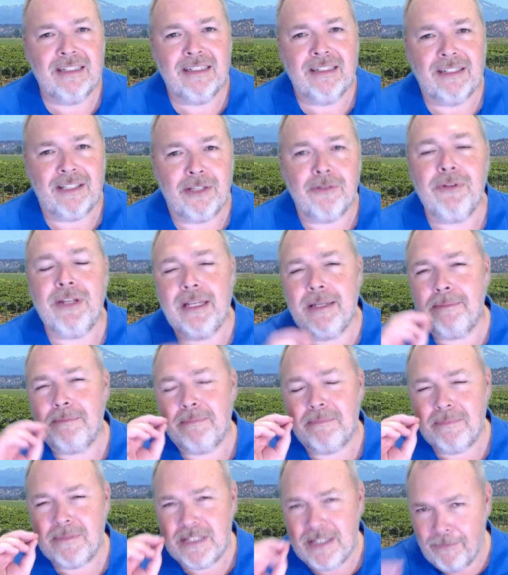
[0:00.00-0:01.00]
You need
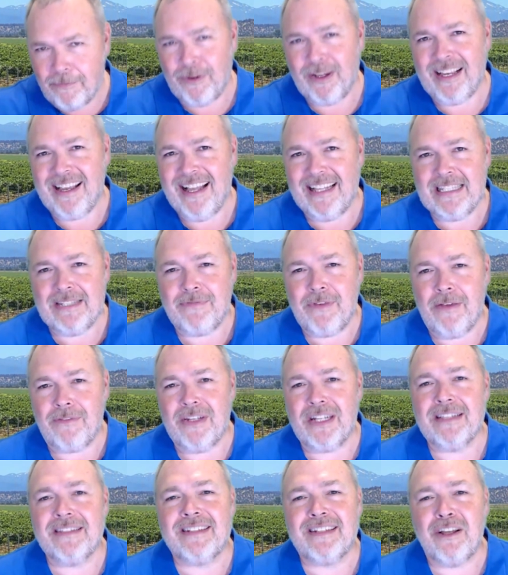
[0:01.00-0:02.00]
different kinds of
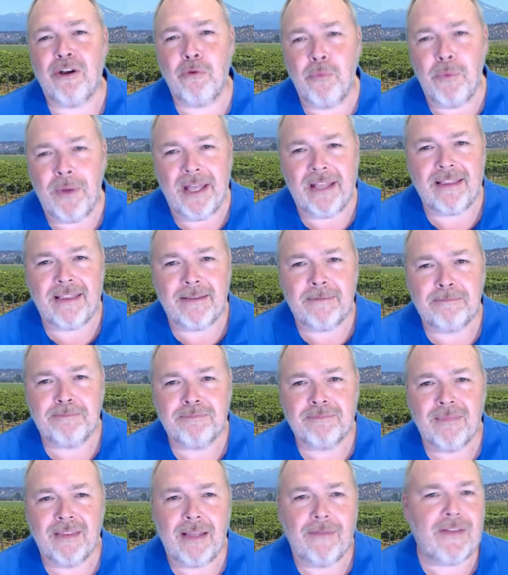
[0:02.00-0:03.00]
evidence to go with.
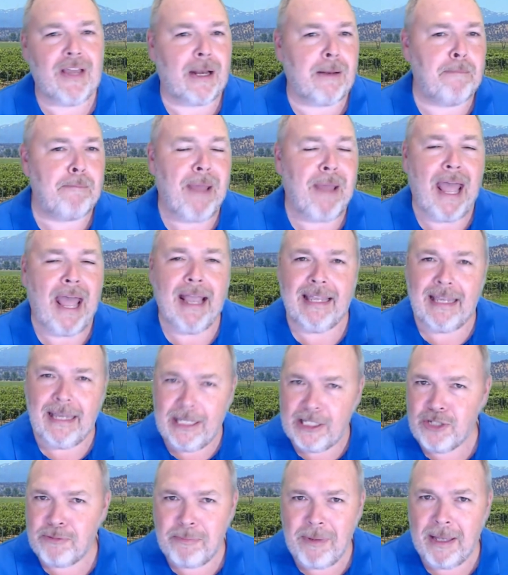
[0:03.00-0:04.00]
They've got to back
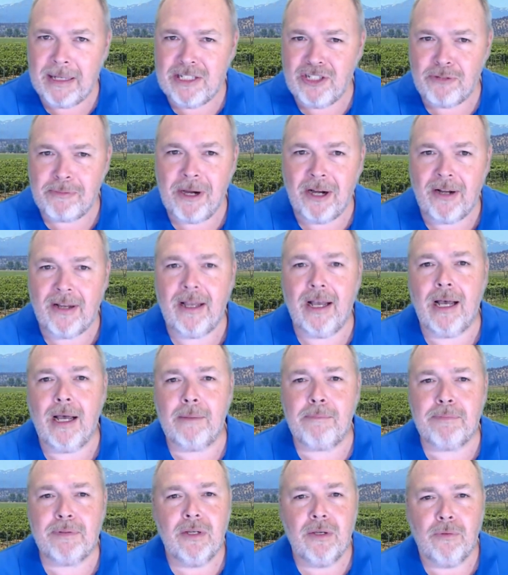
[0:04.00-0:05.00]
each benchmark
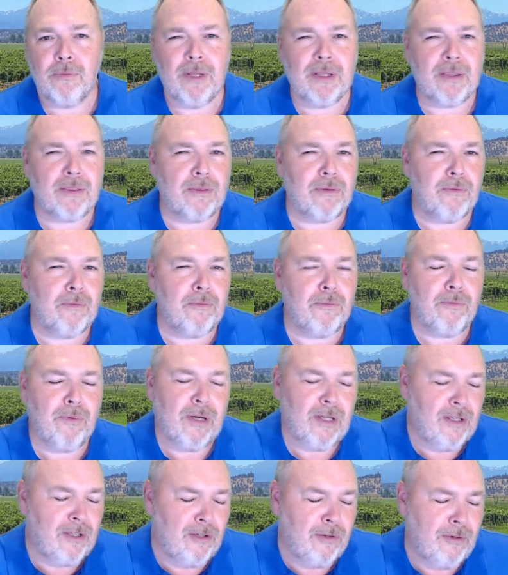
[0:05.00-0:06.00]
up with
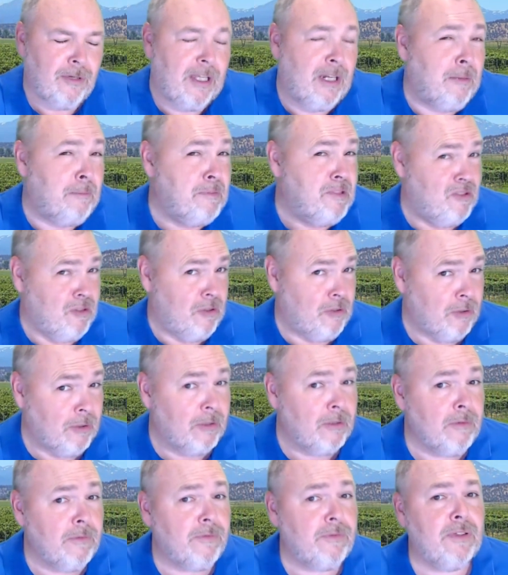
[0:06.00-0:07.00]
what you can
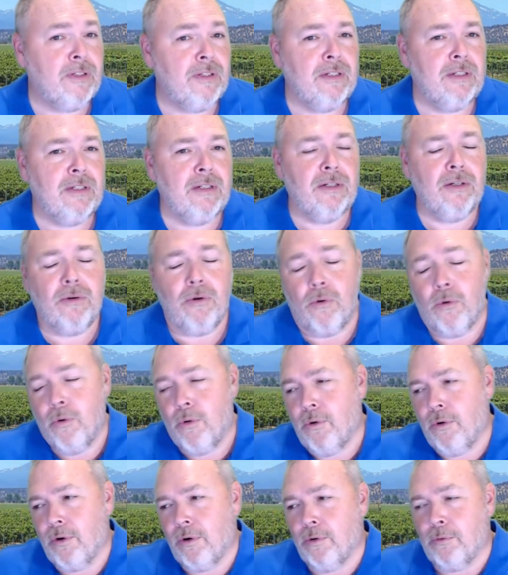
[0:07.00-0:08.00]
observe
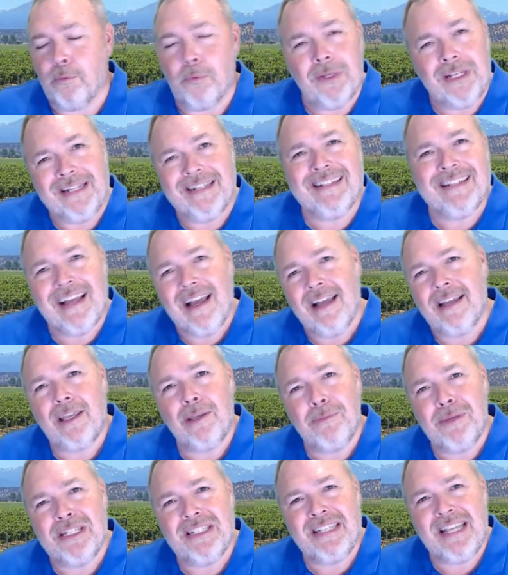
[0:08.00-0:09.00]
or written
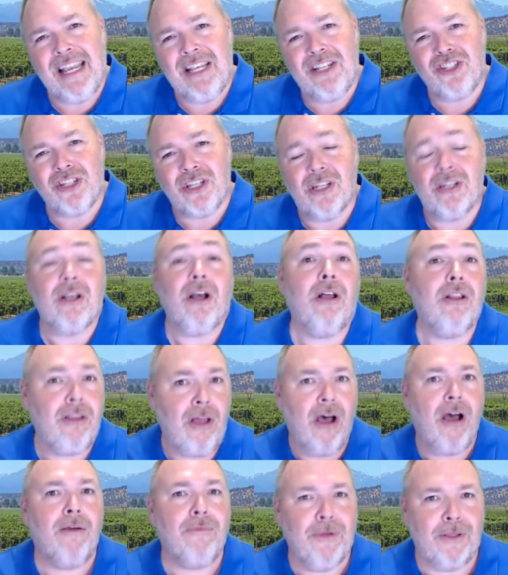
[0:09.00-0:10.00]
documentation
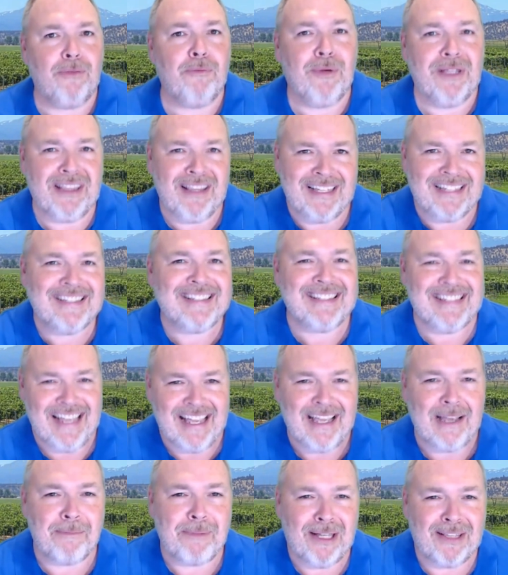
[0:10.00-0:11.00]
along with what they
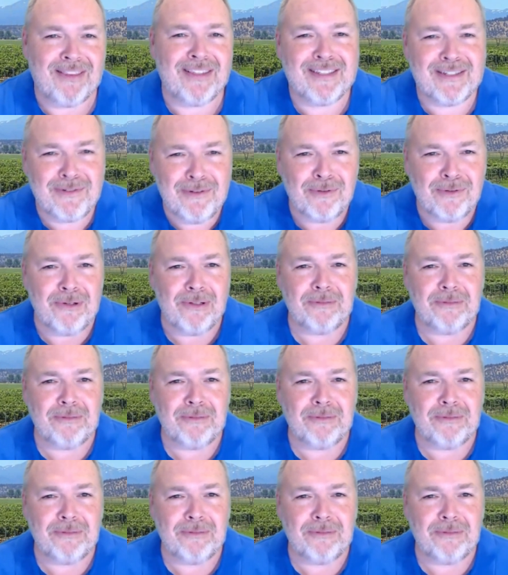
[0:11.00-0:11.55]
say about the school.